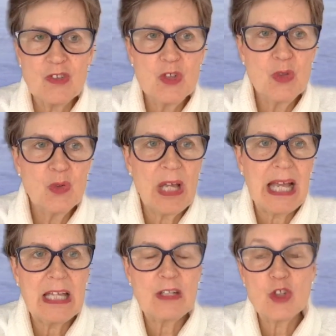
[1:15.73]
You
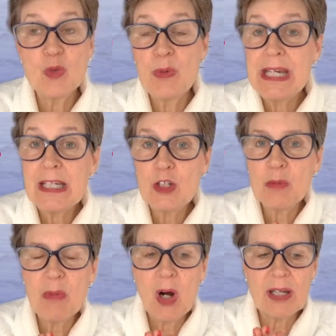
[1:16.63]
can tweak your
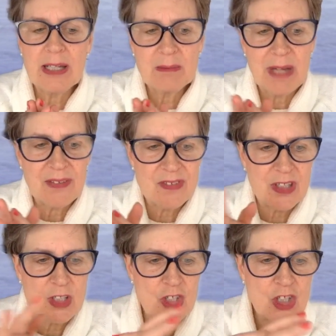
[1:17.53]
marketing message.